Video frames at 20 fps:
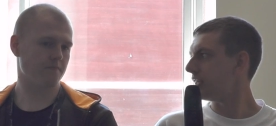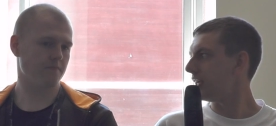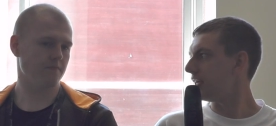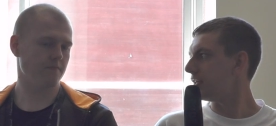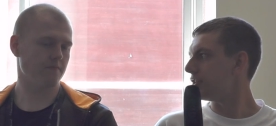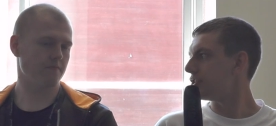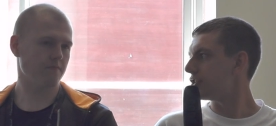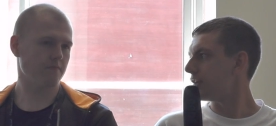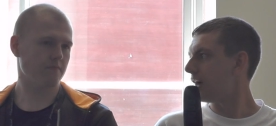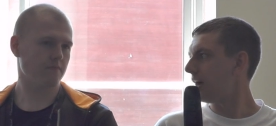
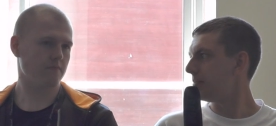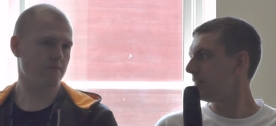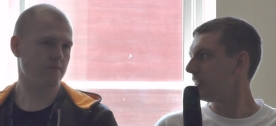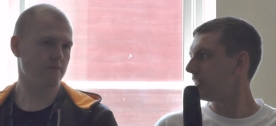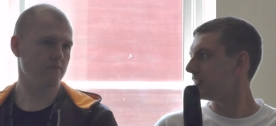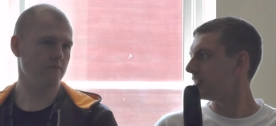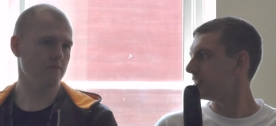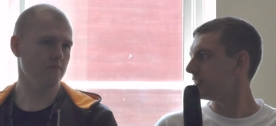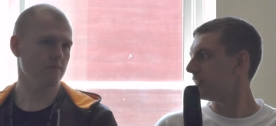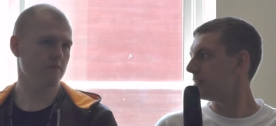Speaker 1: stage? I
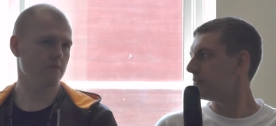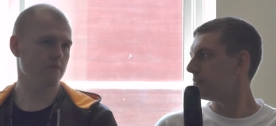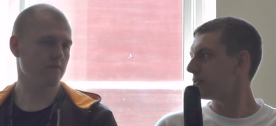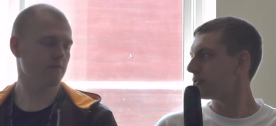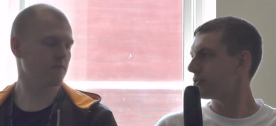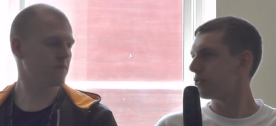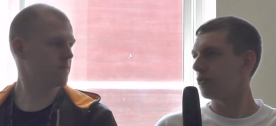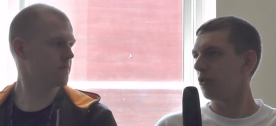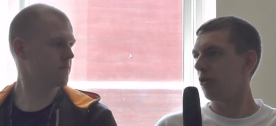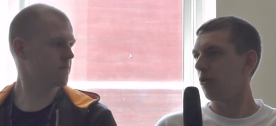mean, there was
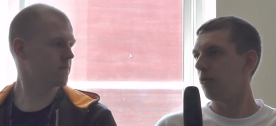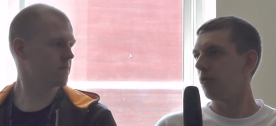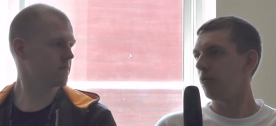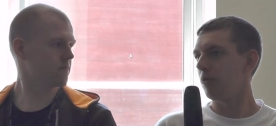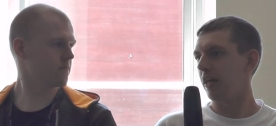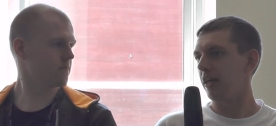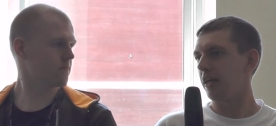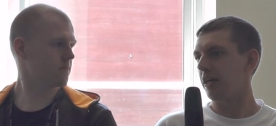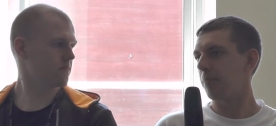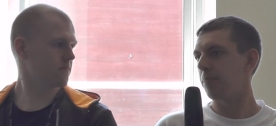no
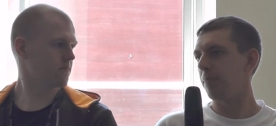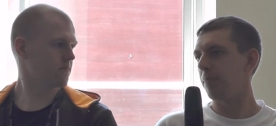like